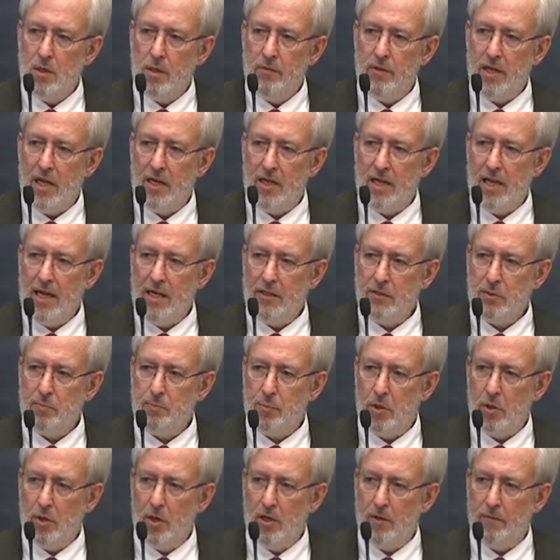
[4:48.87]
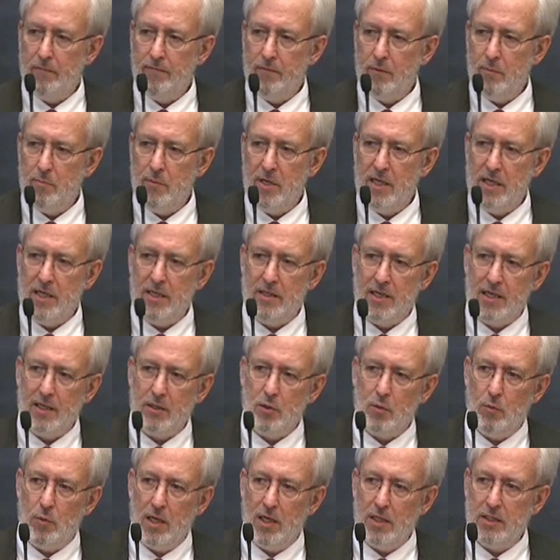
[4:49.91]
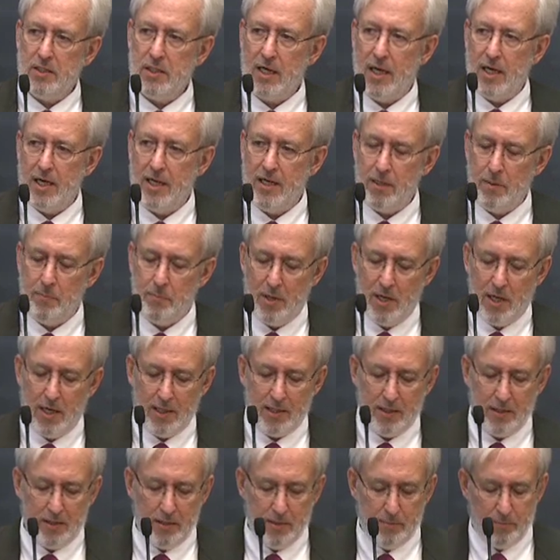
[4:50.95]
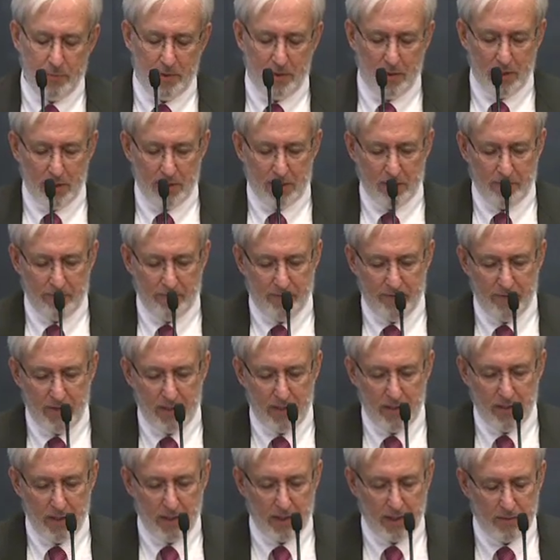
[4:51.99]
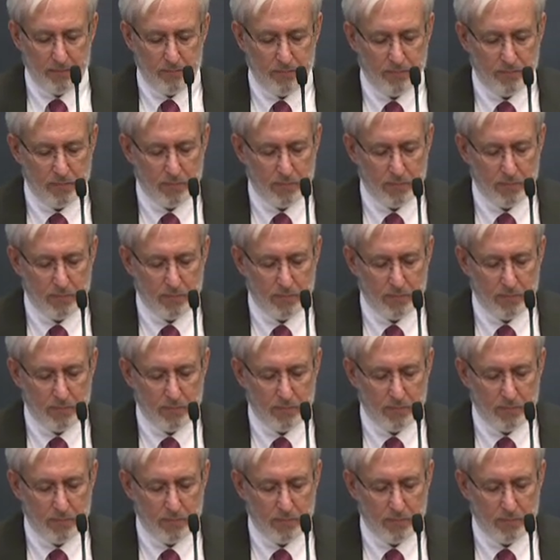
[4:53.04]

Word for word: That last part for me, that quasi-apocalyptic feeling,